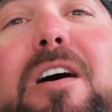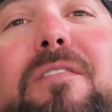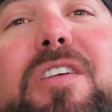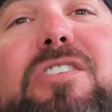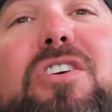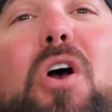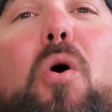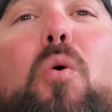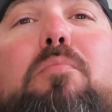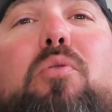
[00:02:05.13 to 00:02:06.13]
of this
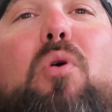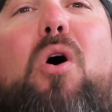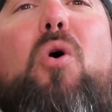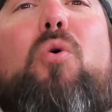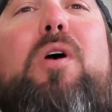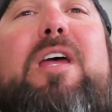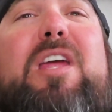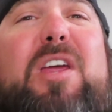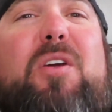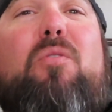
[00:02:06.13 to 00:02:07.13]
GoPro
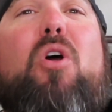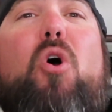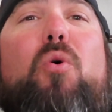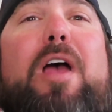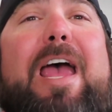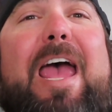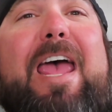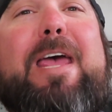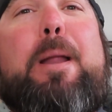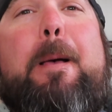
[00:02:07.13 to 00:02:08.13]
Hero
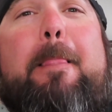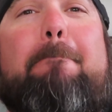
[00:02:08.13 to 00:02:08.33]
8